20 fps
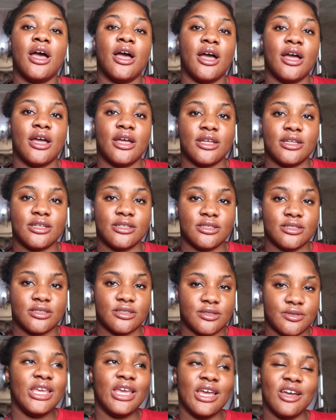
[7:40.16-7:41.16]

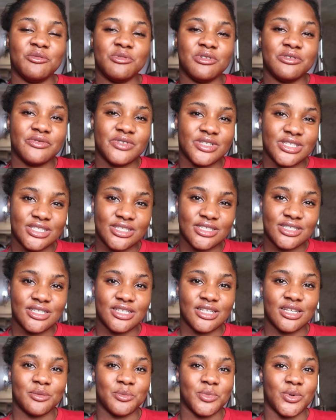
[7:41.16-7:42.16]
and yeah, I've been
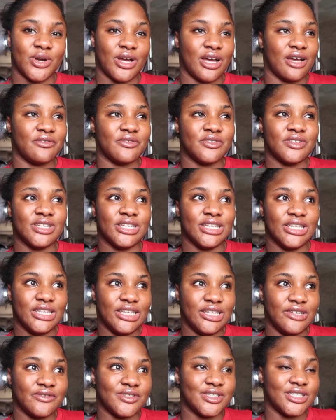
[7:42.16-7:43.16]
visiting, but I haven't
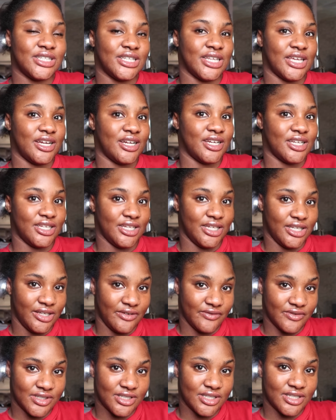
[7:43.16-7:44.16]
lived there
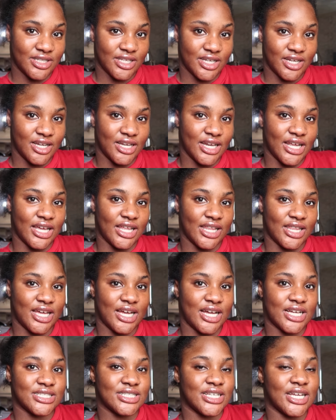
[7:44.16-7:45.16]
like
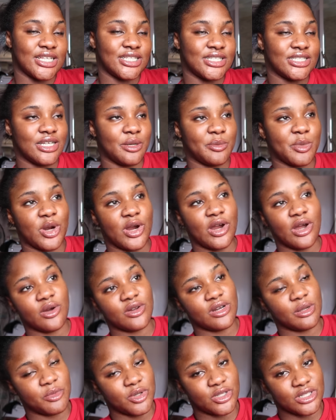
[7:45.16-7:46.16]
that. And this time
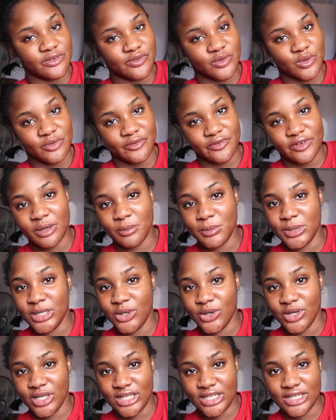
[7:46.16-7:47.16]
around, I'm not living with family
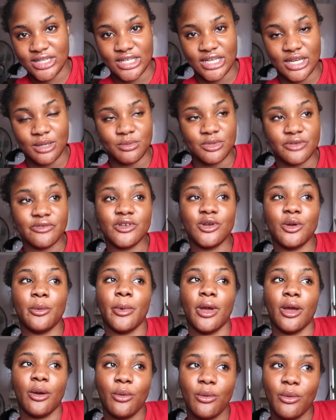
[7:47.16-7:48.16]
or anything. I'm living on
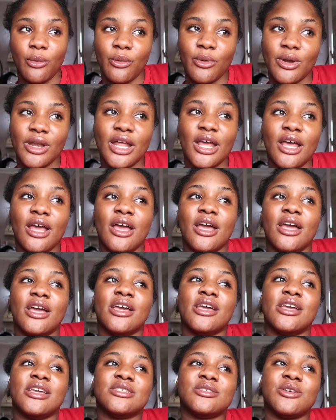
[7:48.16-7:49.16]
my own.
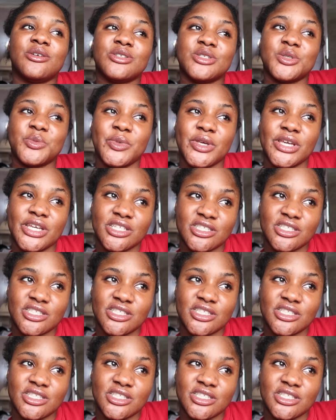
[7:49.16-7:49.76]
It's going to be a